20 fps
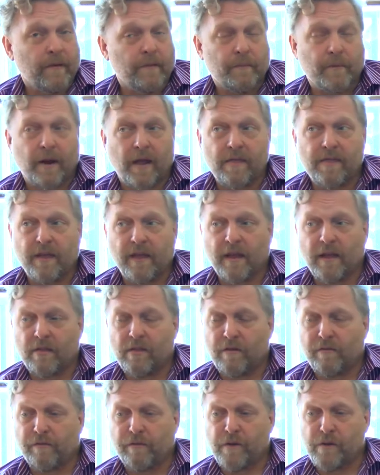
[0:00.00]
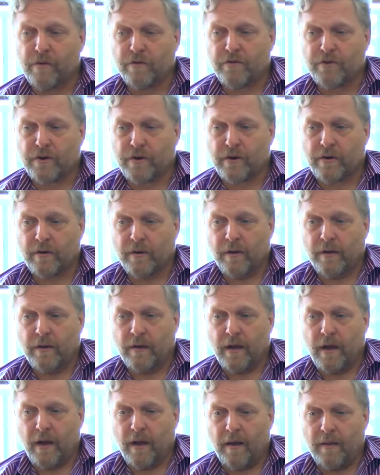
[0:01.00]
But I think in the future,
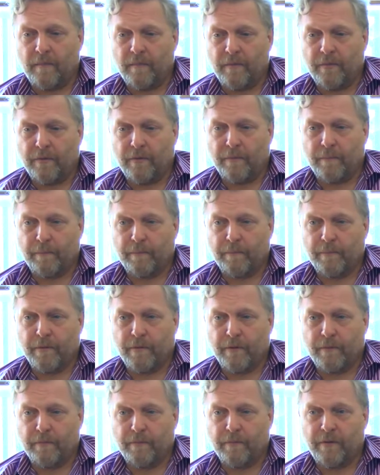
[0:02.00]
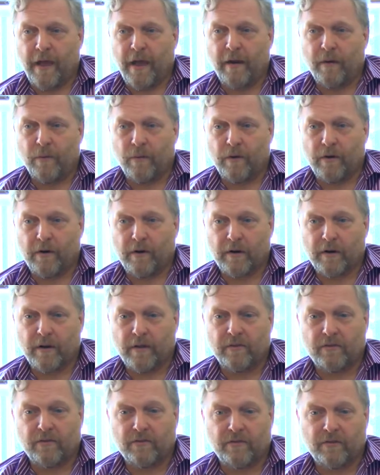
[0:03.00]
um, the, the network
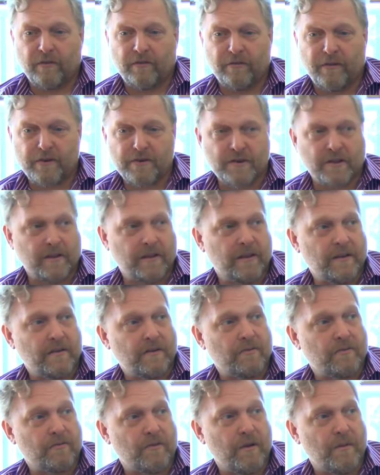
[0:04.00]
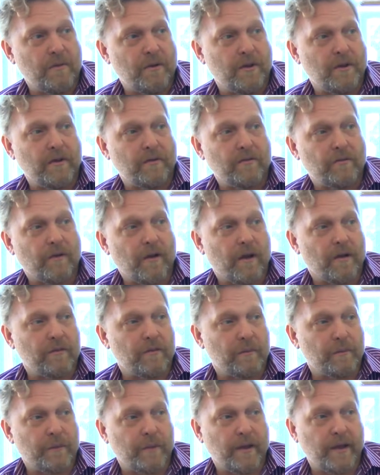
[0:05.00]
is sufficiently distributed throughout
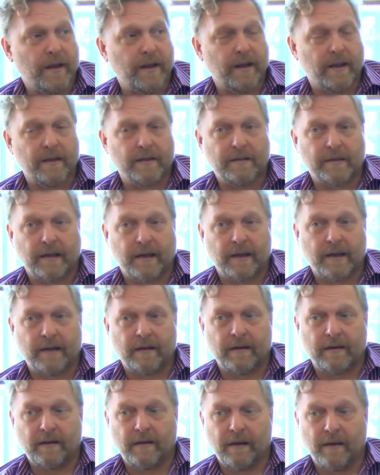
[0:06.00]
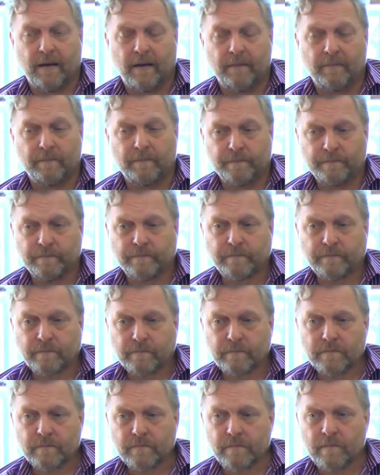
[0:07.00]
the planet that um,
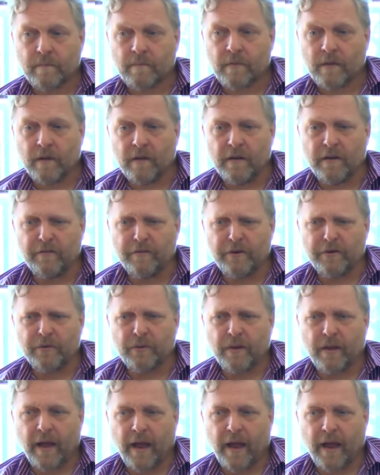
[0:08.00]
individual